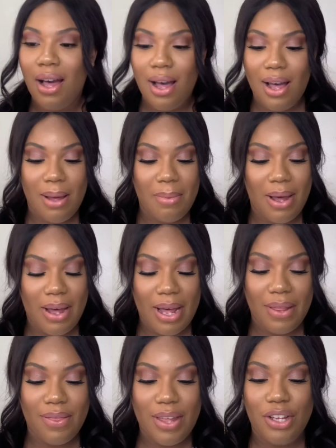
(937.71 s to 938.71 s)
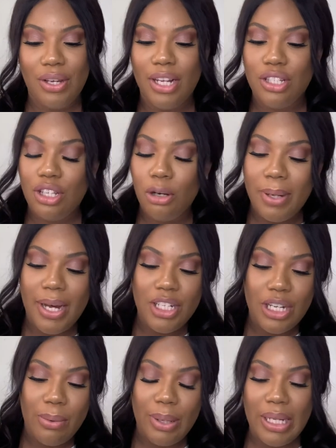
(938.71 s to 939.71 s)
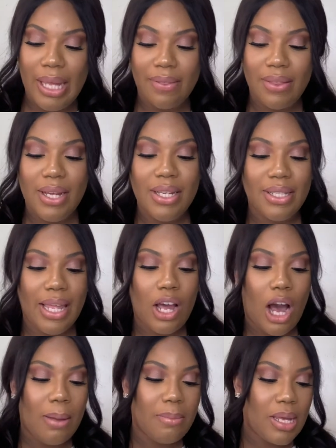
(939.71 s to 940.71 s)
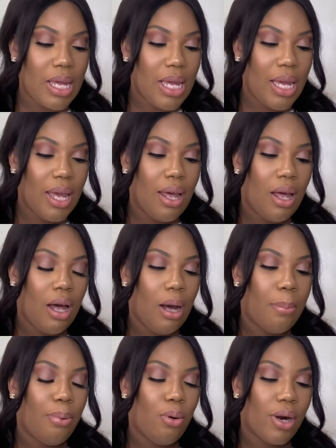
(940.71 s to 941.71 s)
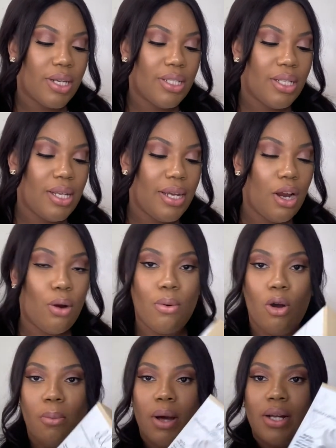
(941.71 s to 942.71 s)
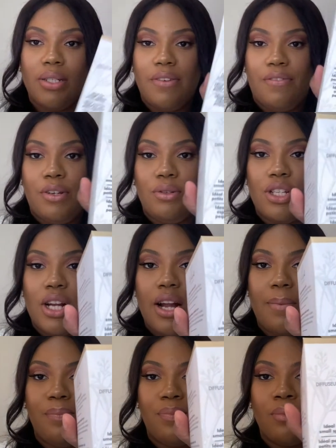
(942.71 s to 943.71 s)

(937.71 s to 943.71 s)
Um, thank you guys so much. I really like this. They got me a porcelain aroma diffuser.